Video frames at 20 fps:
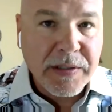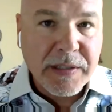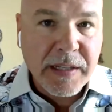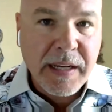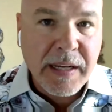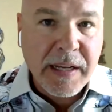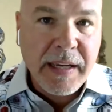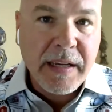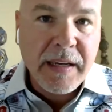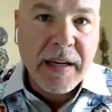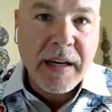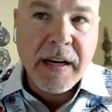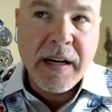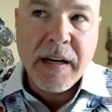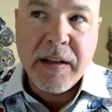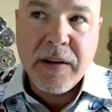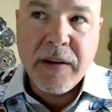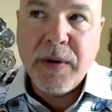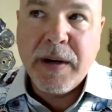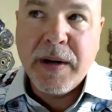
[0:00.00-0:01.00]
else today
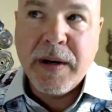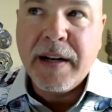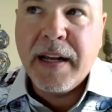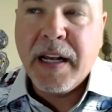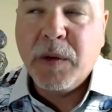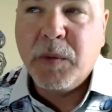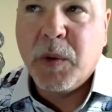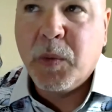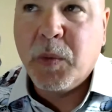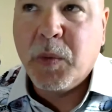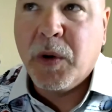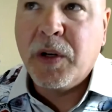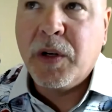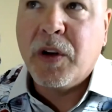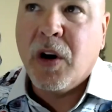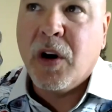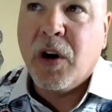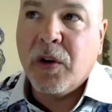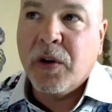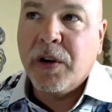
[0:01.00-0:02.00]
uh, who had a 911
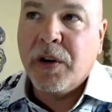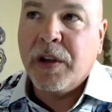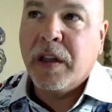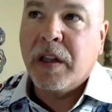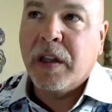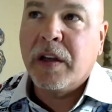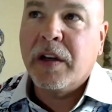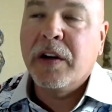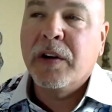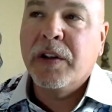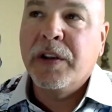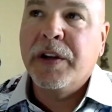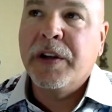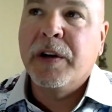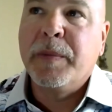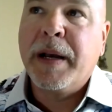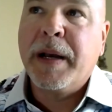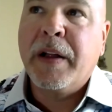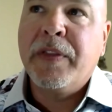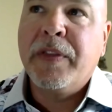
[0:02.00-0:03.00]
call earlier,
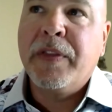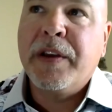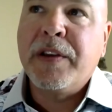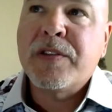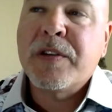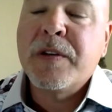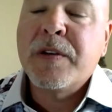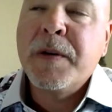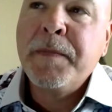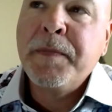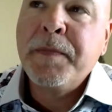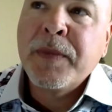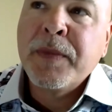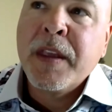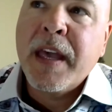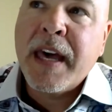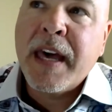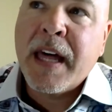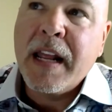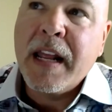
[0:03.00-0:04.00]
earlier about this.
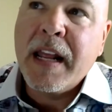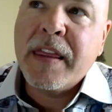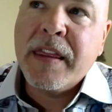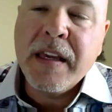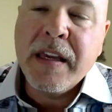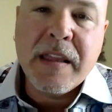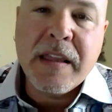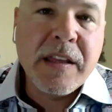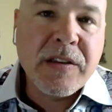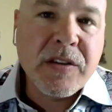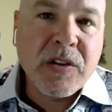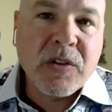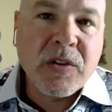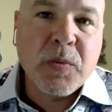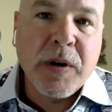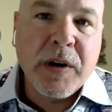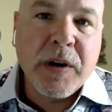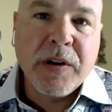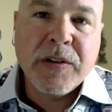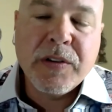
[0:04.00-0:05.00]
And I think this is
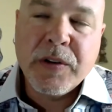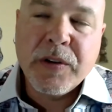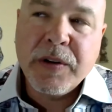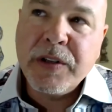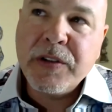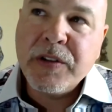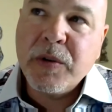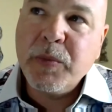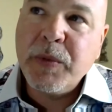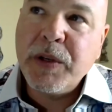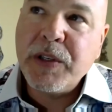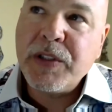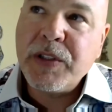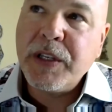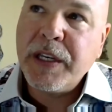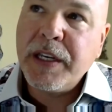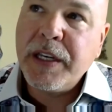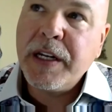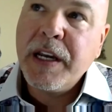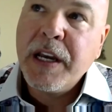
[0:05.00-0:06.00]
where attorneys are
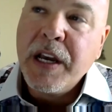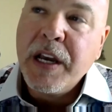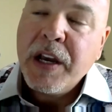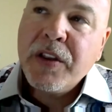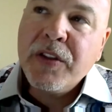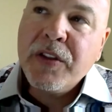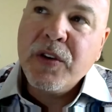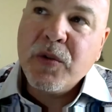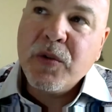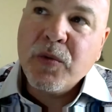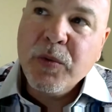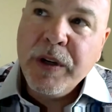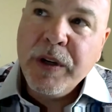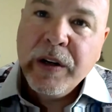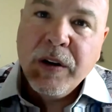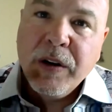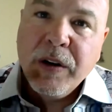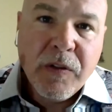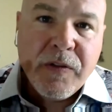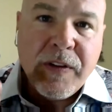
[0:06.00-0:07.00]
missing it. The
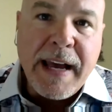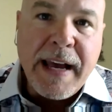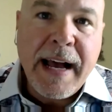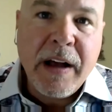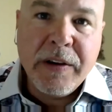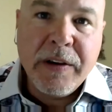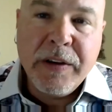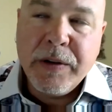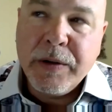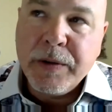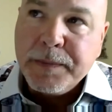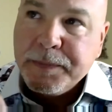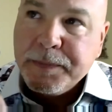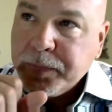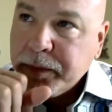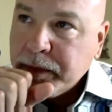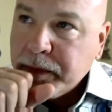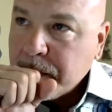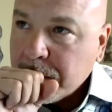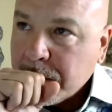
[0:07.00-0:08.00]
real value
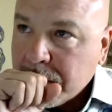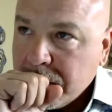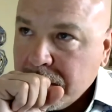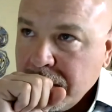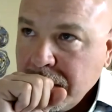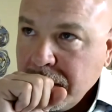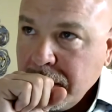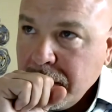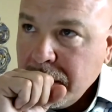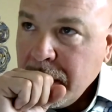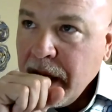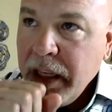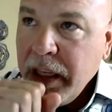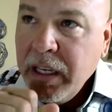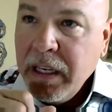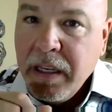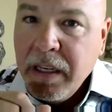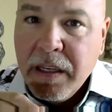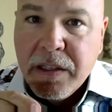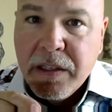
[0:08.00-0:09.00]

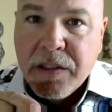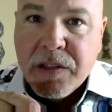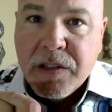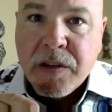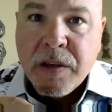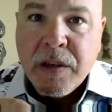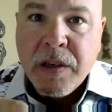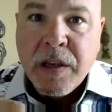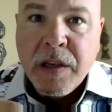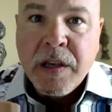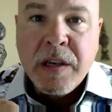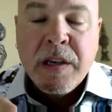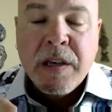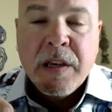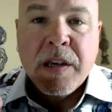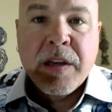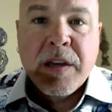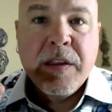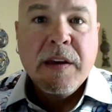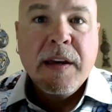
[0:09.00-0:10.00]
is
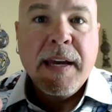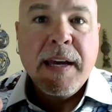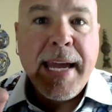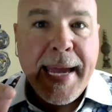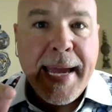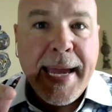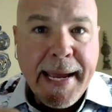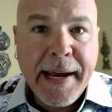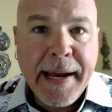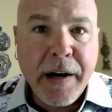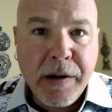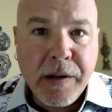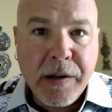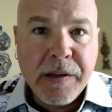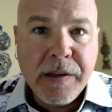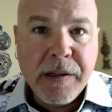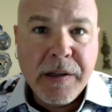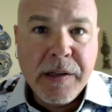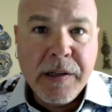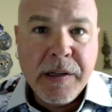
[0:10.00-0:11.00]
the
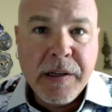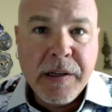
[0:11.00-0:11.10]
hell